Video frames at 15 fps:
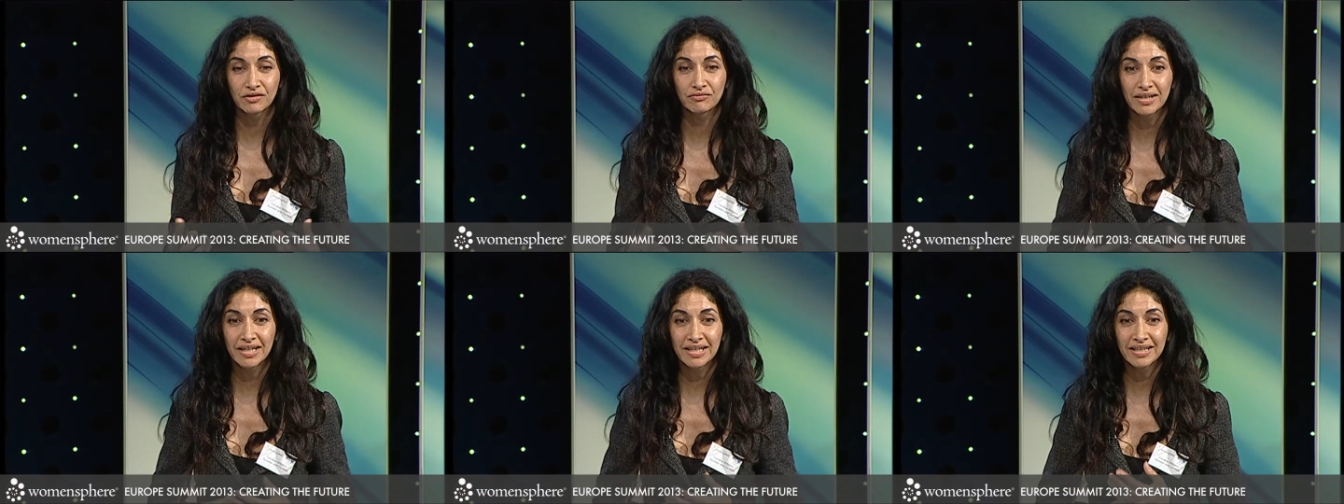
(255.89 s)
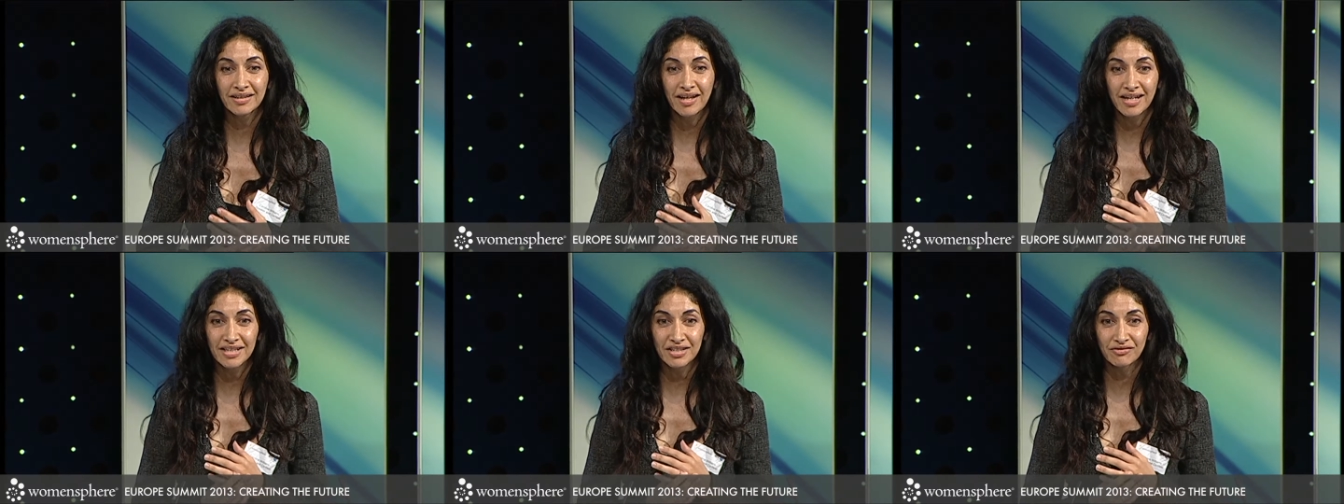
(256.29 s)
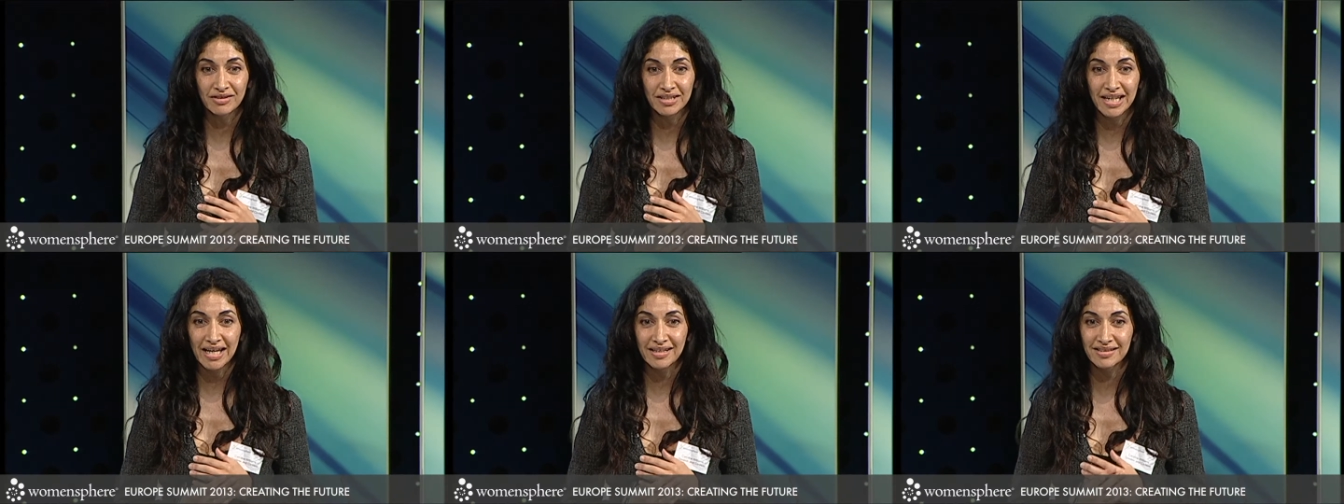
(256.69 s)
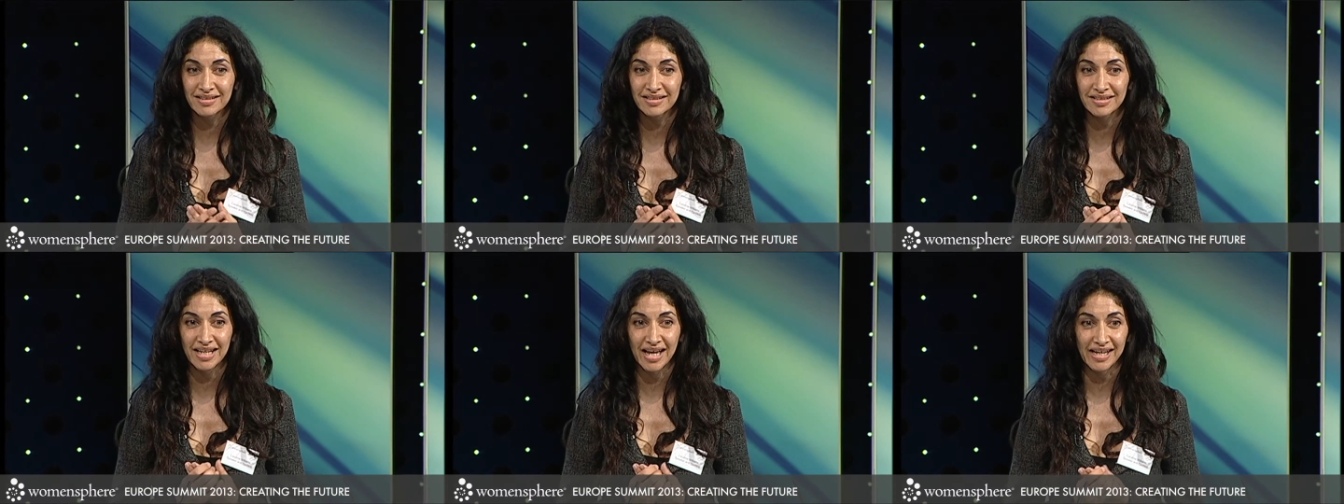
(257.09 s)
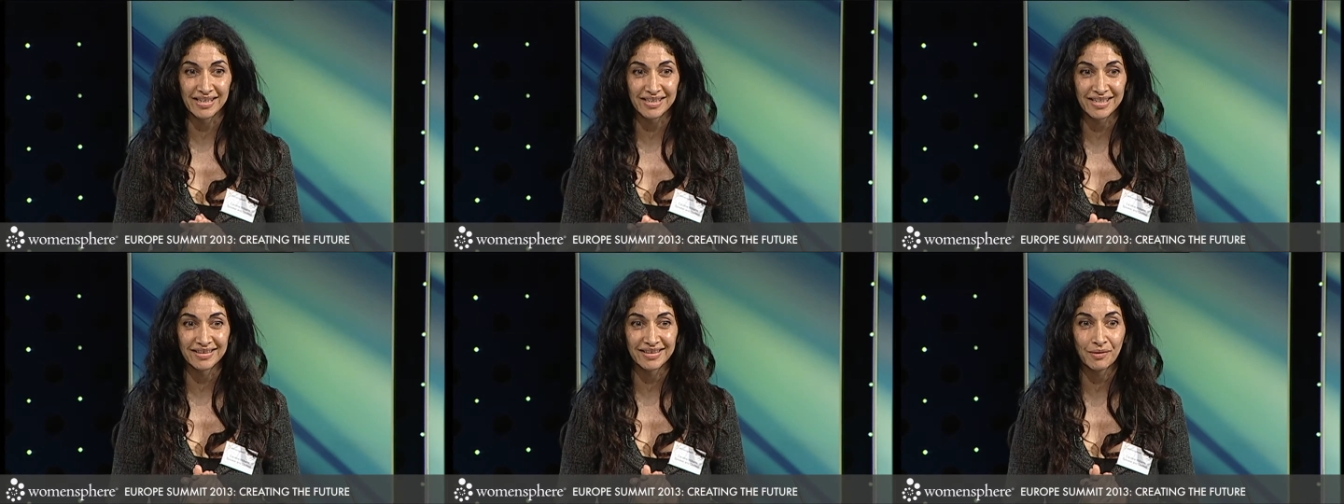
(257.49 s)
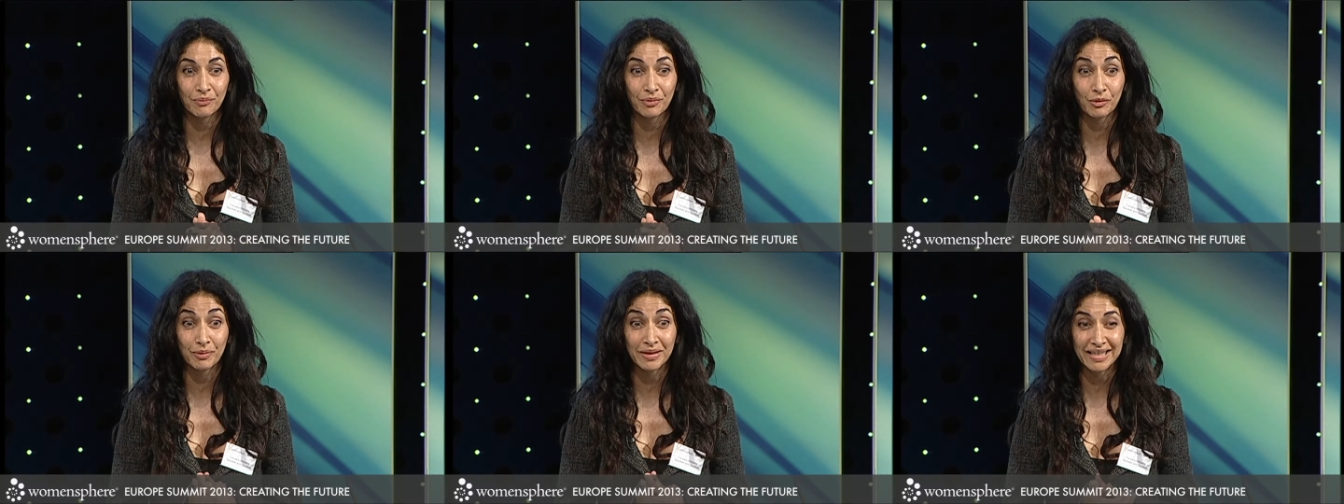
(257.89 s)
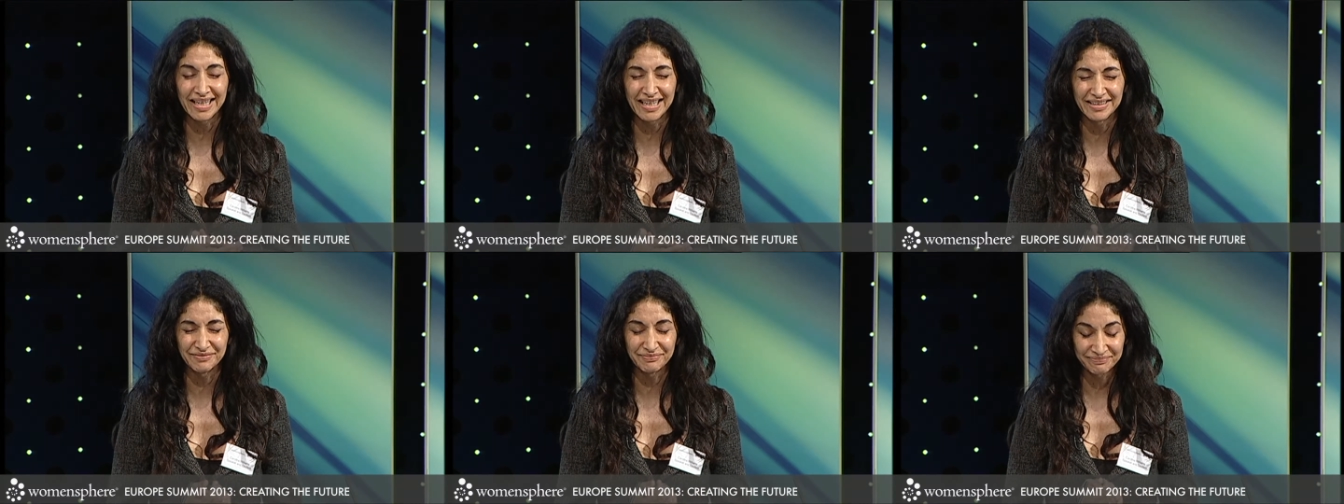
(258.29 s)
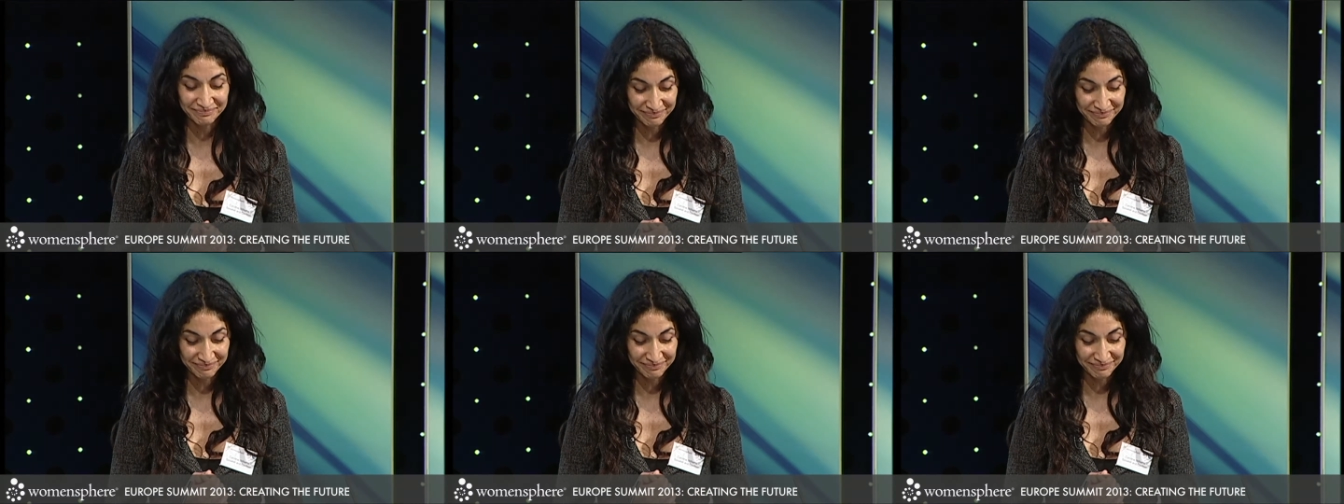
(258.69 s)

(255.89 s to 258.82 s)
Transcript: in a really nice, relaxed state, and then we'll begin.